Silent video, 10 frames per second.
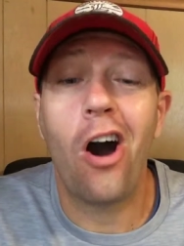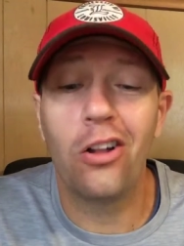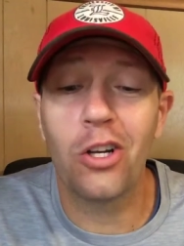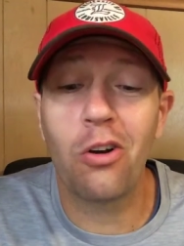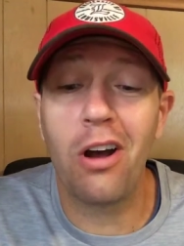
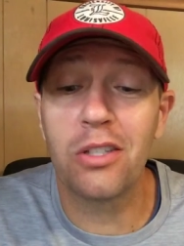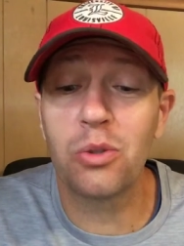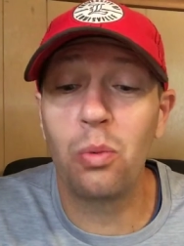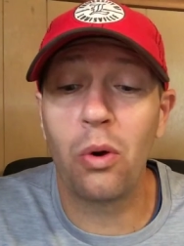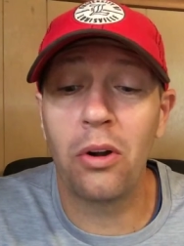All across
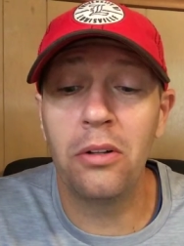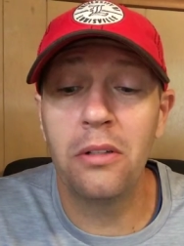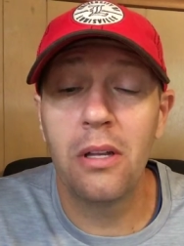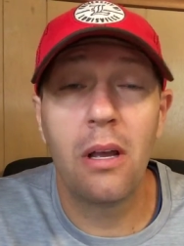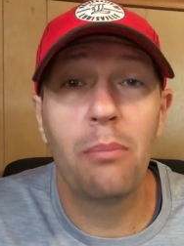the
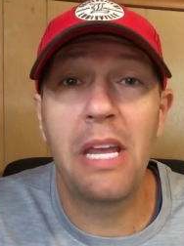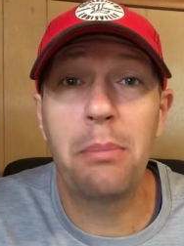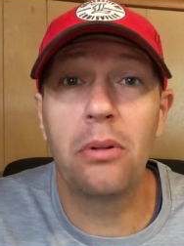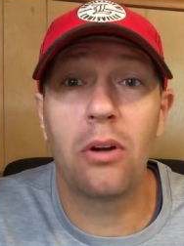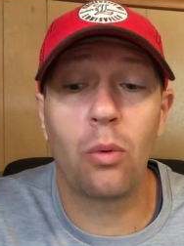world,
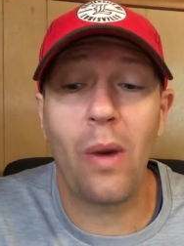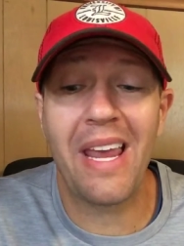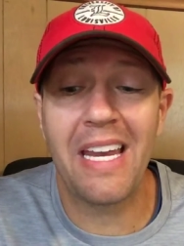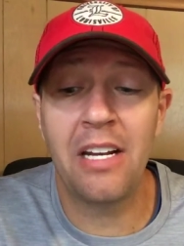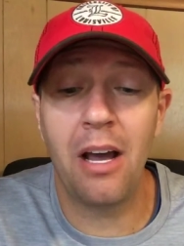people are
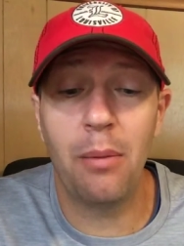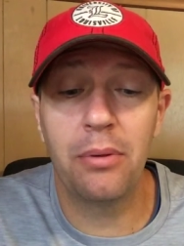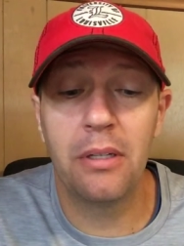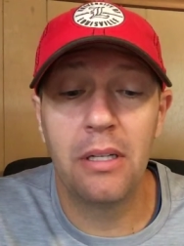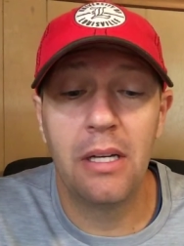waking
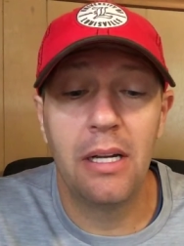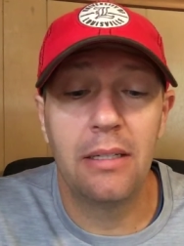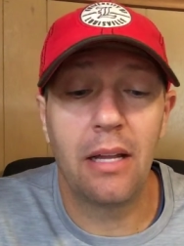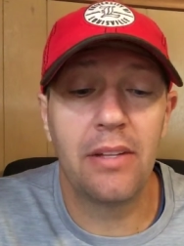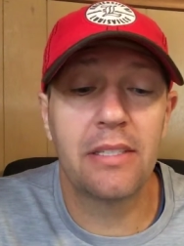up.
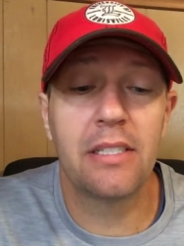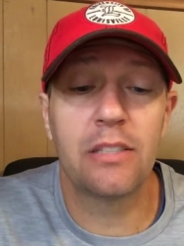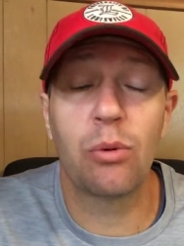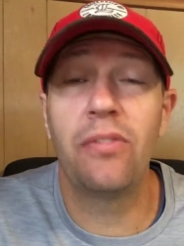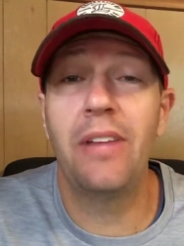Now, this
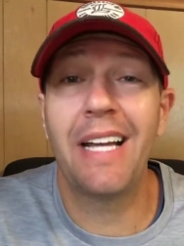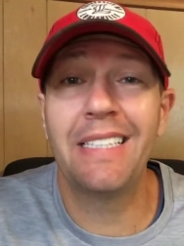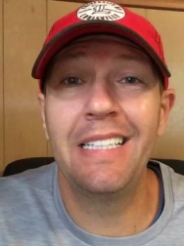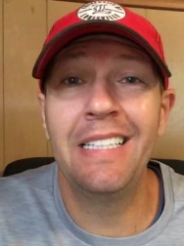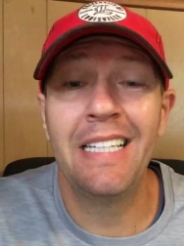is
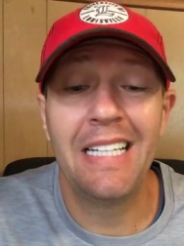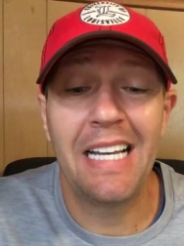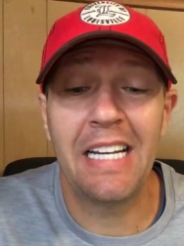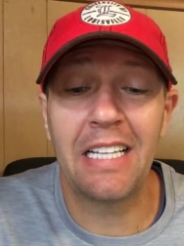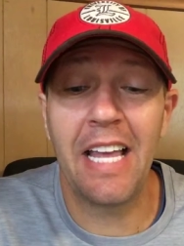reflected
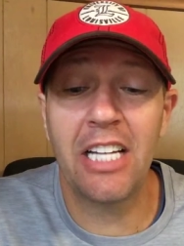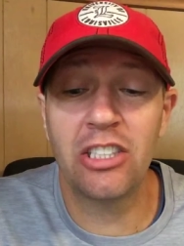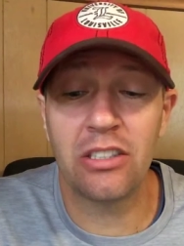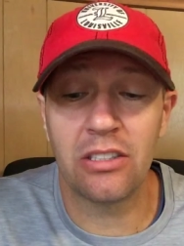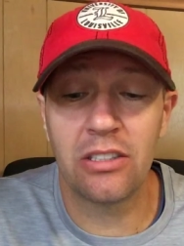in
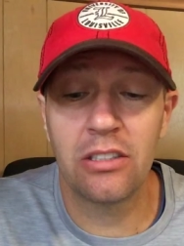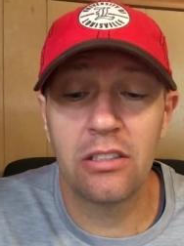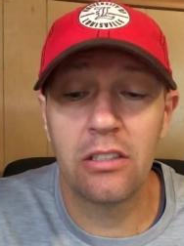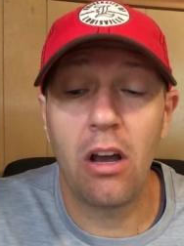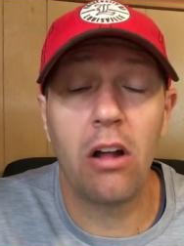elections
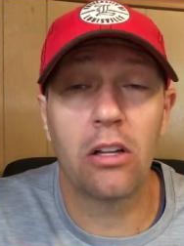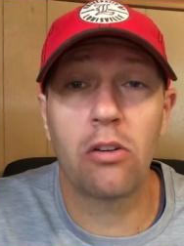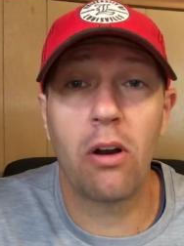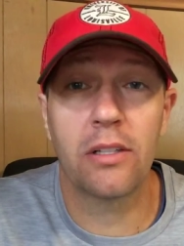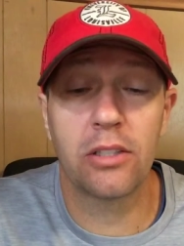all
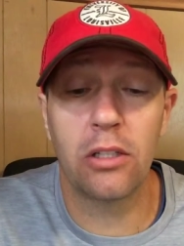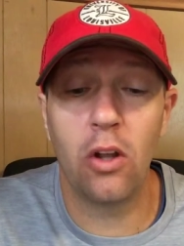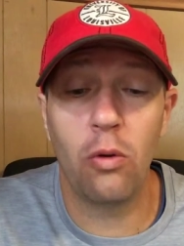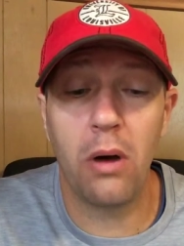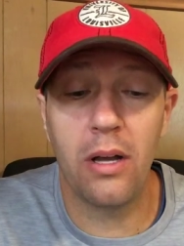across the
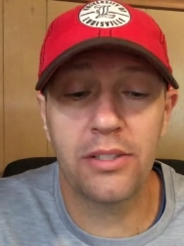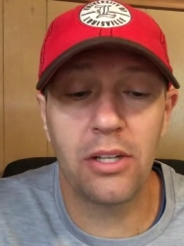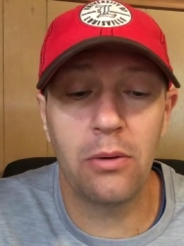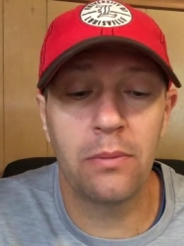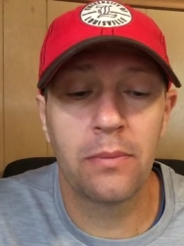globe
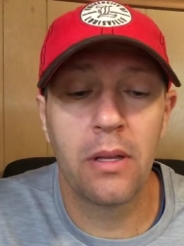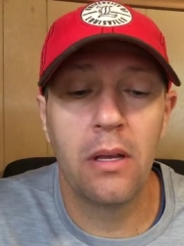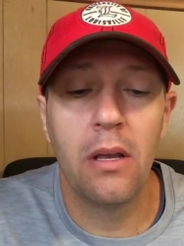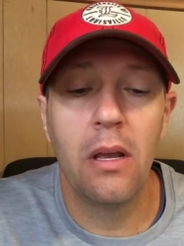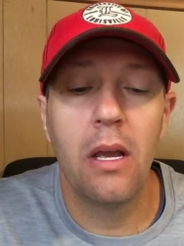also.
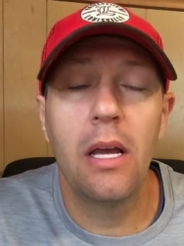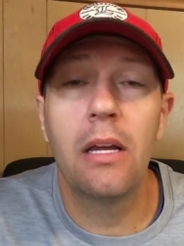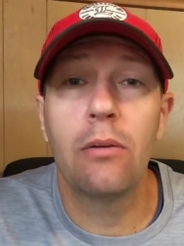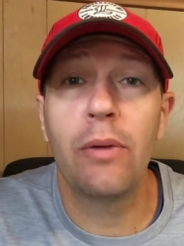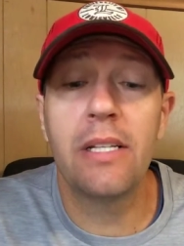
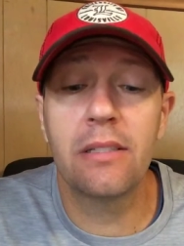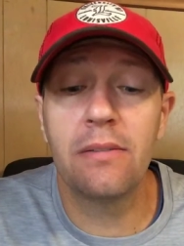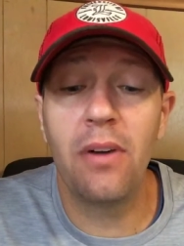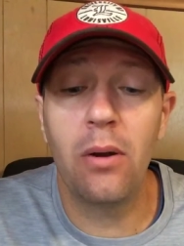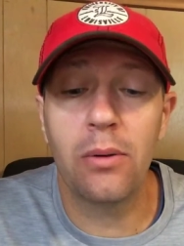
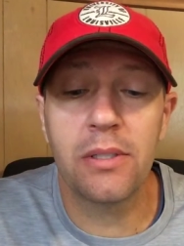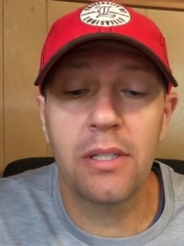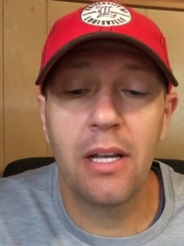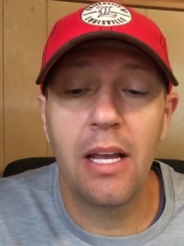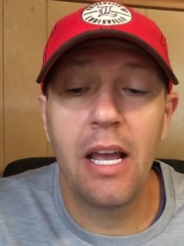Recent
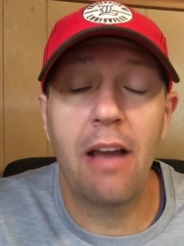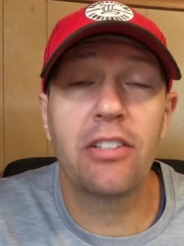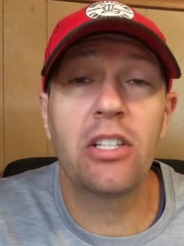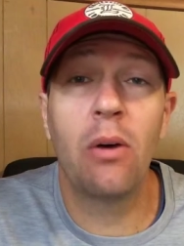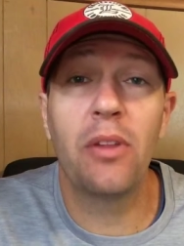votes
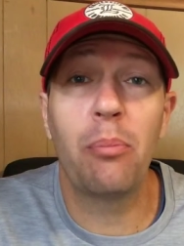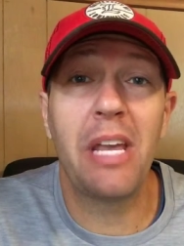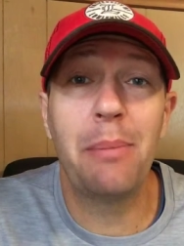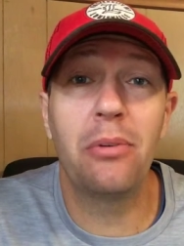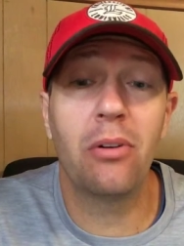have shown that
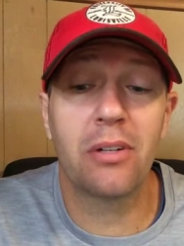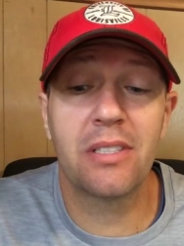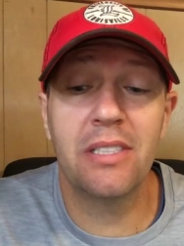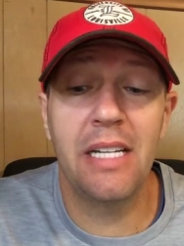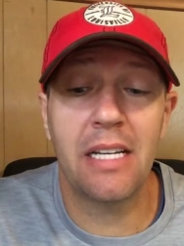people are
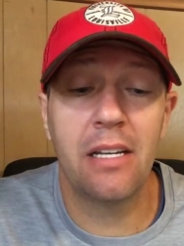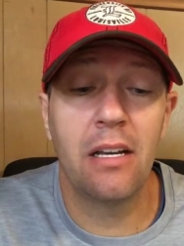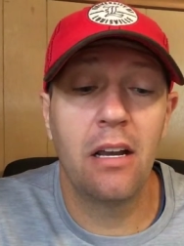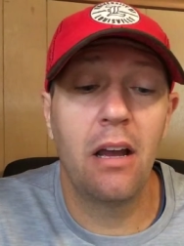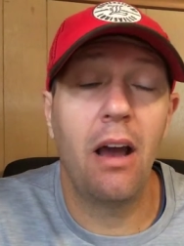sick
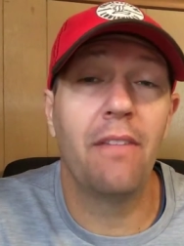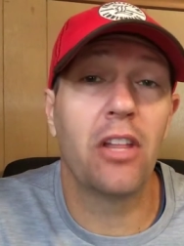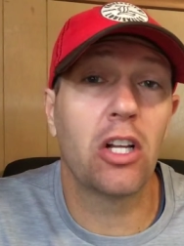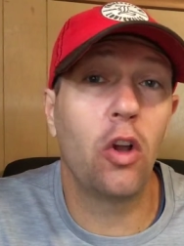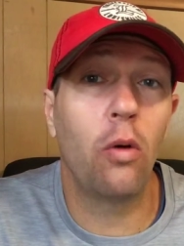of
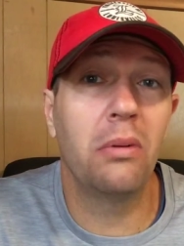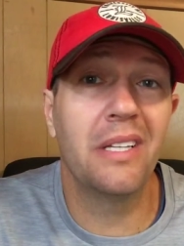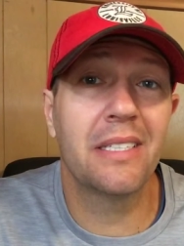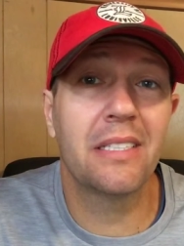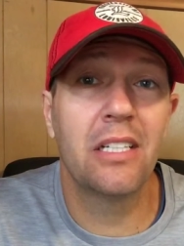the
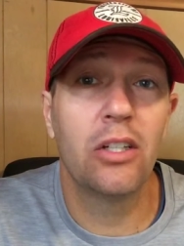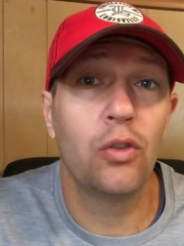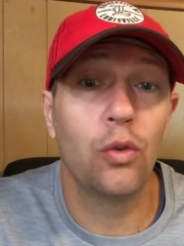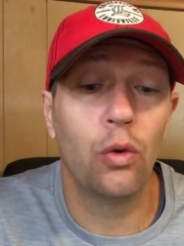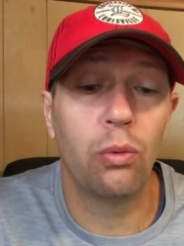globalist
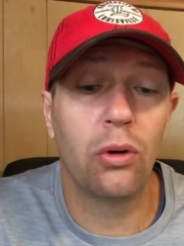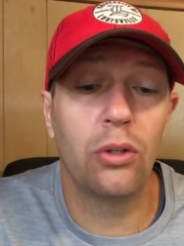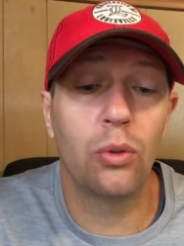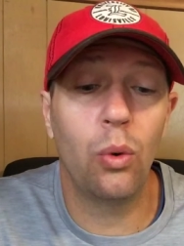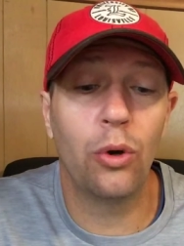New
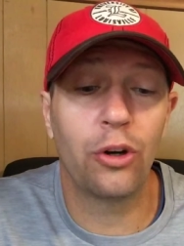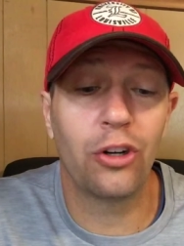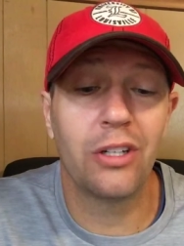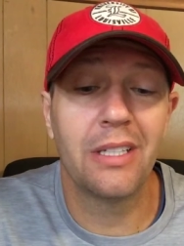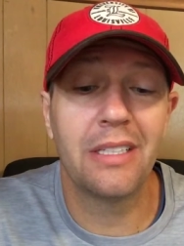World
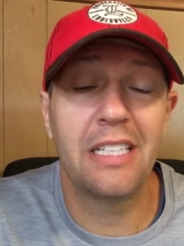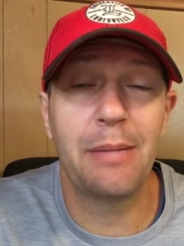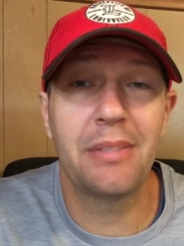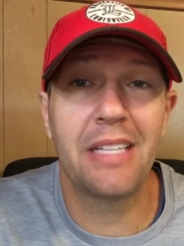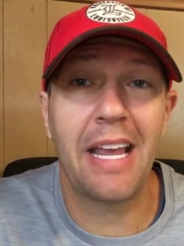Order
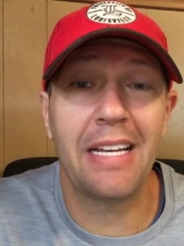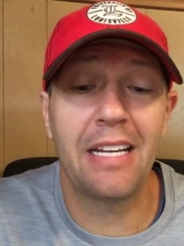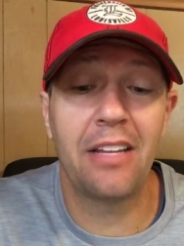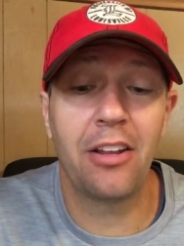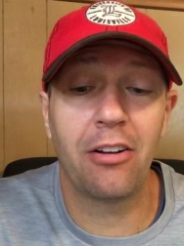deep state
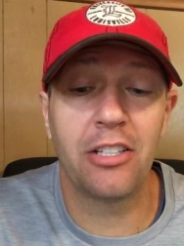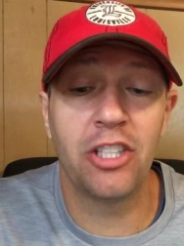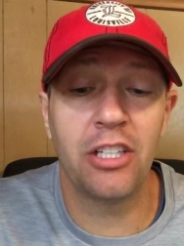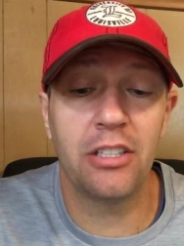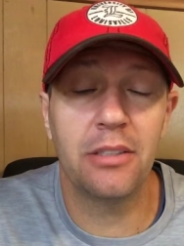and their
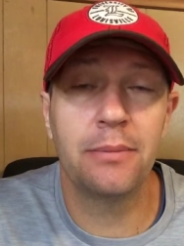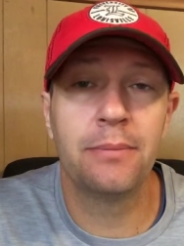agenda.